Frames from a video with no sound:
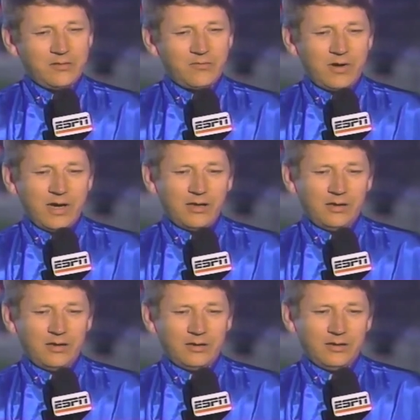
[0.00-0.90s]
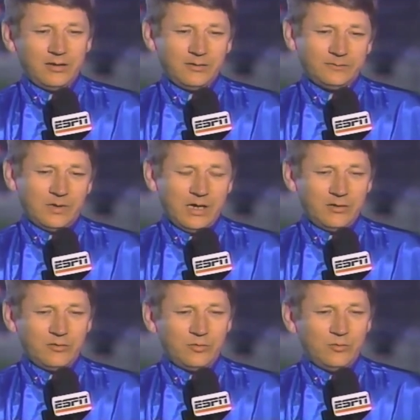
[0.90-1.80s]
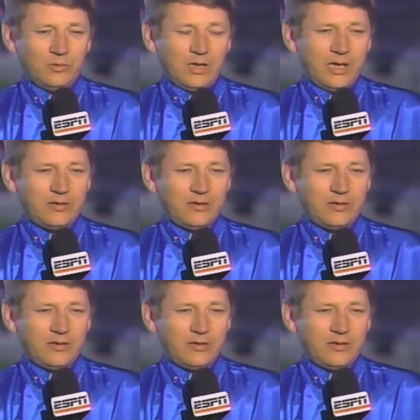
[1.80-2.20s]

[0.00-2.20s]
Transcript: had the rail and uh, I had the tool.